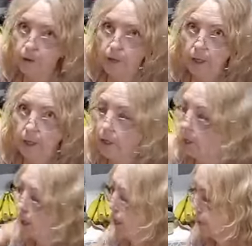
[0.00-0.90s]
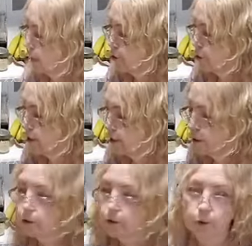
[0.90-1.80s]
thick,
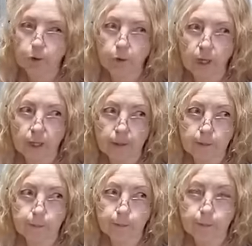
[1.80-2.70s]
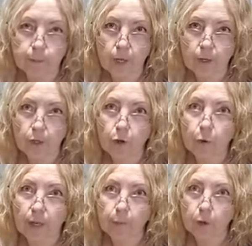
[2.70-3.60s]
just to you know,
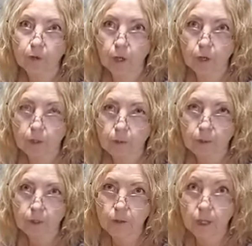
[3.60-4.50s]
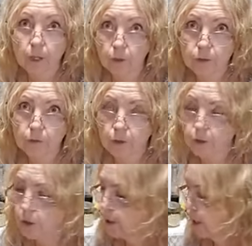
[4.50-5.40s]
create more volume so that it goes
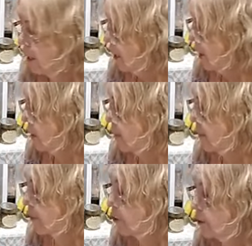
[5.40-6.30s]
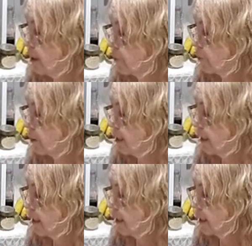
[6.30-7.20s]
further. But it turned out
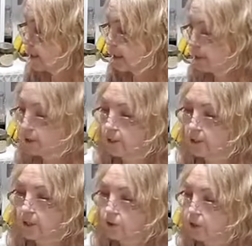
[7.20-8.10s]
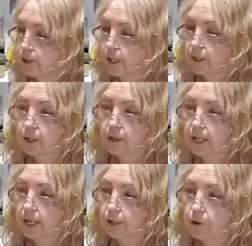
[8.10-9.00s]
really nice. I just had it on the
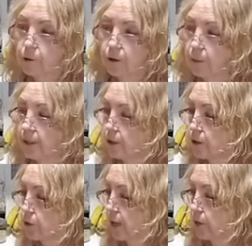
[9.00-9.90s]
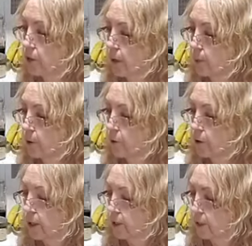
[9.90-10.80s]
counter with a piece of saran wrap
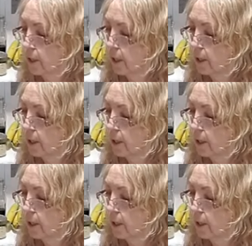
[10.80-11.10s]
over it.